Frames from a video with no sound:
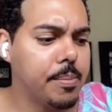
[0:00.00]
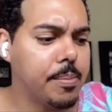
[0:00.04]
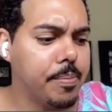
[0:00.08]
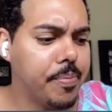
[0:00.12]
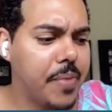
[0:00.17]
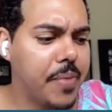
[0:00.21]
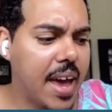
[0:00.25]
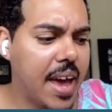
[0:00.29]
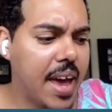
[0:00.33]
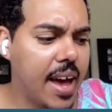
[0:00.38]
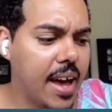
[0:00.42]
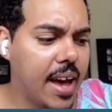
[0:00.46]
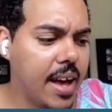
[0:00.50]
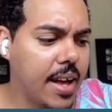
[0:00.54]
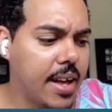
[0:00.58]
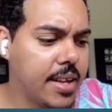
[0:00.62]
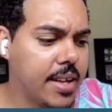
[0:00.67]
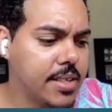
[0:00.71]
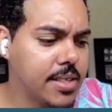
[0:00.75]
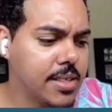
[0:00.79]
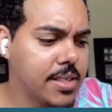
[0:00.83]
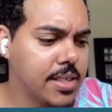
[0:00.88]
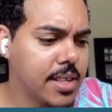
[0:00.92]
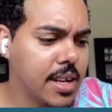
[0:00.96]

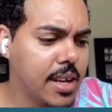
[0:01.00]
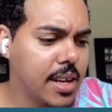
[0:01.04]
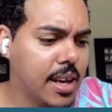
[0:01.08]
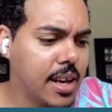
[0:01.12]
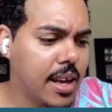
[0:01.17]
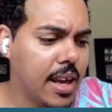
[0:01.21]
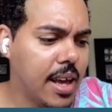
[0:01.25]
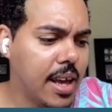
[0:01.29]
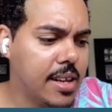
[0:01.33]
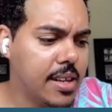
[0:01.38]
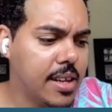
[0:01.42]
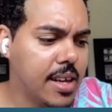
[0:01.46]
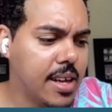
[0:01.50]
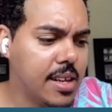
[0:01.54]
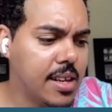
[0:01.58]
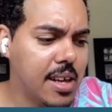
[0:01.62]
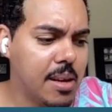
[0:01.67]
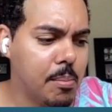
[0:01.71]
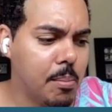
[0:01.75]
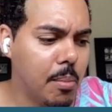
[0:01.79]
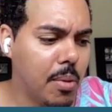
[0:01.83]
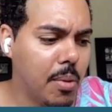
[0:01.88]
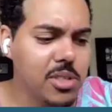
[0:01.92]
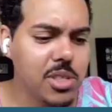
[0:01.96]
as
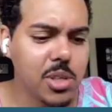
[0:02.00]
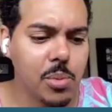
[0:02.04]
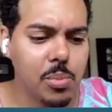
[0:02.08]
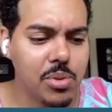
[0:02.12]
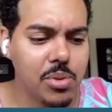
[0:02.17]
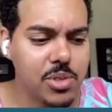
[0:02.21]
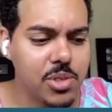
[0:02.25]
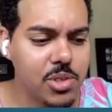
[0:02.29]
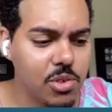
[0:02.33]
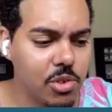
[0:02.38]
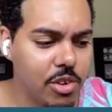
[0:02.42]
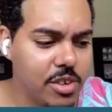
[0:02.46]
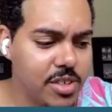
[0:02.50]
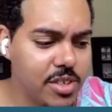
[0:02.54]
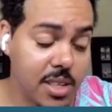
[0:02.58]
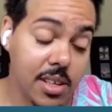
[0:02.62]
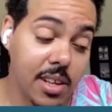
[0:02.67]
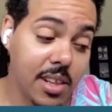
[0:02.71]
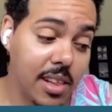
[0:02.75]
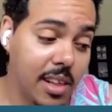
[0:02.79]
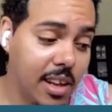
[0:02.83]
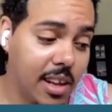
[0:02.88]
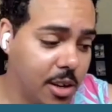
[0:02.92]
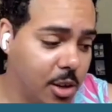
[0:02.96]
in multiple stories, and
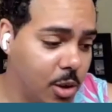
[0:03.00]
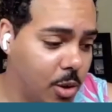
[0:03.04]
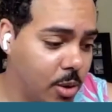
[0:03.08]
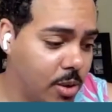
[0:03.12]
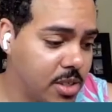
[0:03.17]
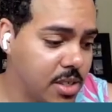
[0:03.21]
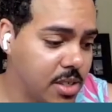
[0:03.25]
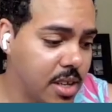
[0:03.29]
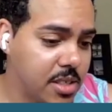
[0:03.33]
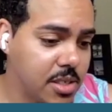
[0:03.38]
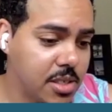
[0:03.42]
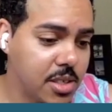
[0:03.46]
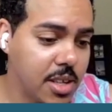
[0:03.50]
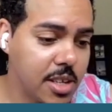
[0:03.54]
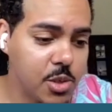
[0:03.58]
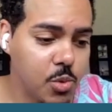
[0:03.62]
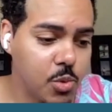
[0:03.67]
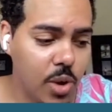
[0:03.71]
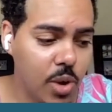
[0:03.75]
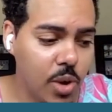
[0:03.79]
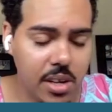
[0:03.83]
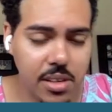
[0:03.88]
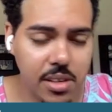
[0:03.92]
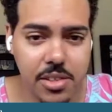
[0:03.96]
Delano as
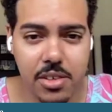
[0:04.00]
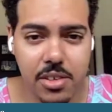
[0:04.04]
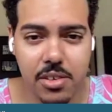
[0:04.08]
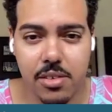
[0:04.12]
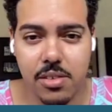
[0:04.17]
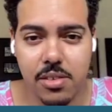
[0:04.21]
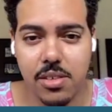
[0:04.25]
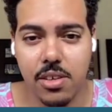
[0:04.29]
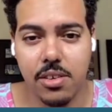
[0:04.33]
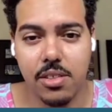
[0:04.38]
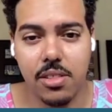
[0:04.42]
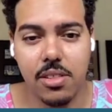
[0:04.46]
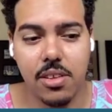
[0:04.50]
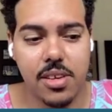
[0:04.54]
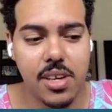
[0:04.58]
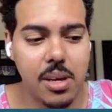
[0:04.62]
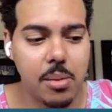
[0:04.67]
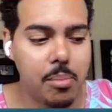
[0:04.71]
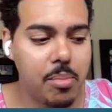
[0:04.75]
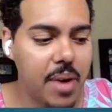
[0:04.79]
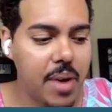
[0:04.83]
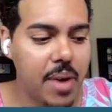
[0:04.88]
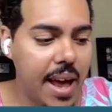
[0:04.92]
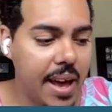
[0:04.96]
well. They're
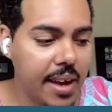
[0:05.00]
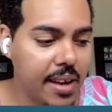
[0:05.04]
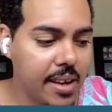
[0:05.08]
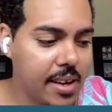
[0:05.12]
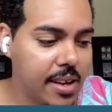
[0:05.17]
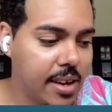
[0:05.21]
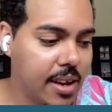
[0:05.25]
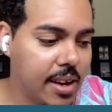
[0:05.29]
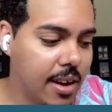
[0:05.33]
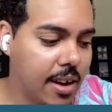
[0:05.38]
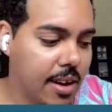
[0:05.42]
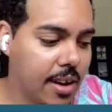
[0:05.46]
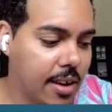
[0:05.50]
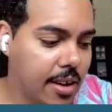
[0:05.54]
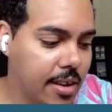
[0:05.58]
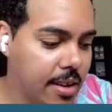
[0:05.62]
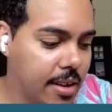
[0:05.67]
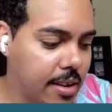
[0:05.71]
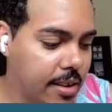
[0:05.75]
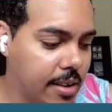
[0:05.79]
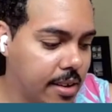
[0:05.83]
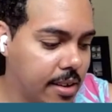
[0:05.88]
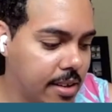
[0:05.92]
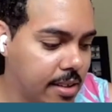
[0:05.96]
looking back
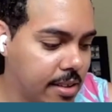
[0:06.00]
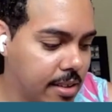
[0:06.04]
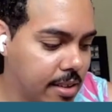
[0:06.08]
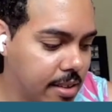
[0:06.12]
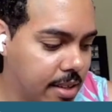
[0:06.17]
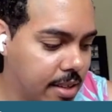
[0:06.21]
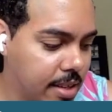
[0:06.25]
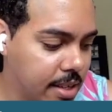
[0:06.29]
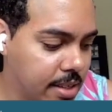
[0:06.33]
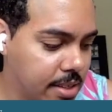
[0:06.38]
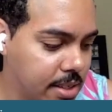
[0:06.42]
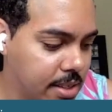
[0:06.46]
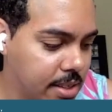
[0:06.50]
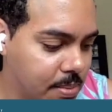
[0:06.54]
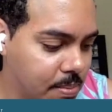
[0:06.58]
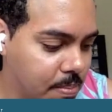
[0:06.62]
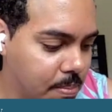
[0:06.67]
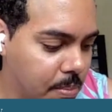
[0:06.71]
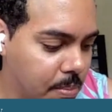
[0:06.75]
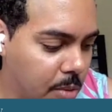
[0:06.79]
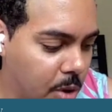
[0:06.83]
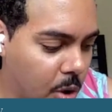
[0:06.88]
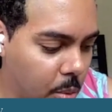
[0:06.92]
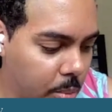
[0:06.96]
on this
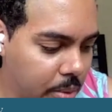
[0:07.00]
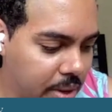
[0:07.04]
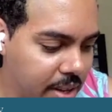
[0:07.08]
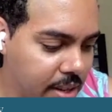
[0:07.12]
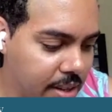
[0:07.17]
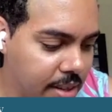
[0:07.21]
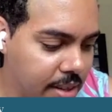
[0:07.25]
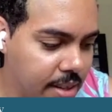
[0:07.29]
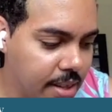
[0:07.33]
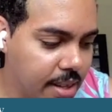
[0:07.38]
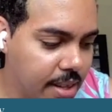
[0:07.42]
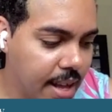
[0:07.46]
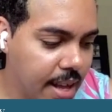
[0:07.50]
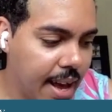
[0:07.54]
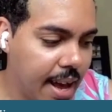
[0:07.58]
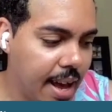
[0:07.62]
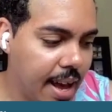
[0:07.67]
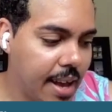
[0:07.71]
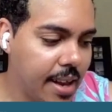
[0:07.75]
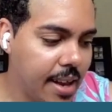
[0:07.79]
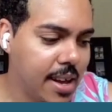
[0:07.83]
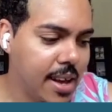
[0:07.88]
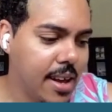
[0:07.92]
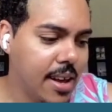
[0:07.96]
moment
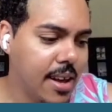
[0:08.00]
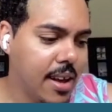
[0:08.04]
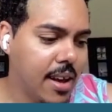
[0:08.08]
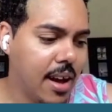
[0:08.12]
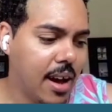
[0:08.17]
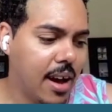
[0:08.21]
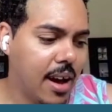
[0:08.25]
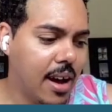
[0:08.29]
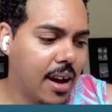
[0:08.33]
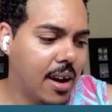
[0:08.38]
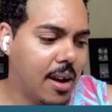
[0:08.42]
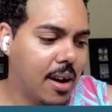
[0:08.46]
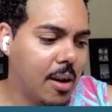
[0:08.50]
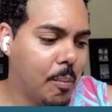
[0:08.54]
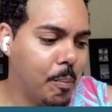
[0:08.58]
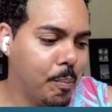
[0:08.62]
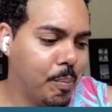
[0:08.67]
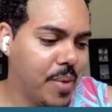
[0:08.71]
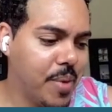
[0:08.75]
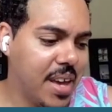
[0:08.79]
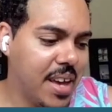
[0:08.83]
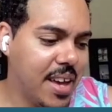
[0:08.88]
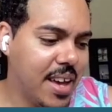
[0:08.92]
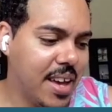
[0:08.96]
that,
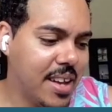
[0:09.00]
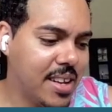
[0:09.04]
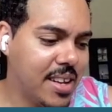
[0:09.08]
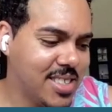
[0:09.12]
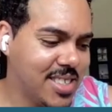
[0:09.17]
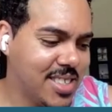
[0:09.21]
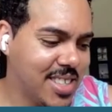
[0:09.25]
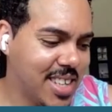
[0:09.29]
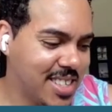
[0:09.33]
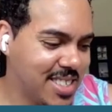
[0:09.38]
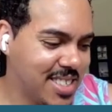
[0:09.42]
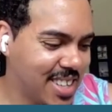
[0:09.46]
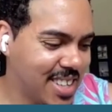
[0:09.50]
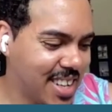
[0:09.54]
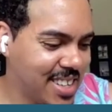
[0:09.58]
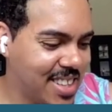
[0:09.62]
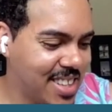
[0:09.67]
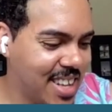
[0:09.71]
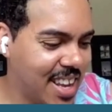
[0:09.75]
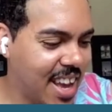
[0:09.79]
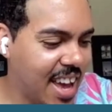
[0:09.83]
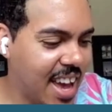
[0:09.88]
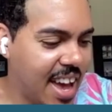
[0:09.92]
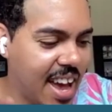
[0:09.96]
in a sense, like
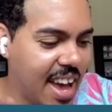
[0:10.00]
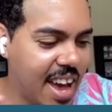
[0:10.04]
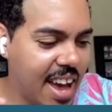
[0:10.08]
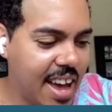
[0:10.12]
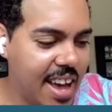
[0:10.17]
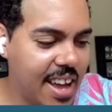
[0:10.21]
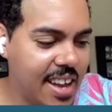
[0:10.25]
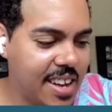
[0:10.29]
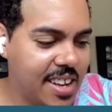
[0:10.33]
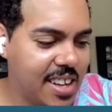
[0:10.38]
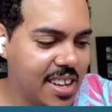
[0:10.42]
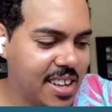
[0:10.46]
they had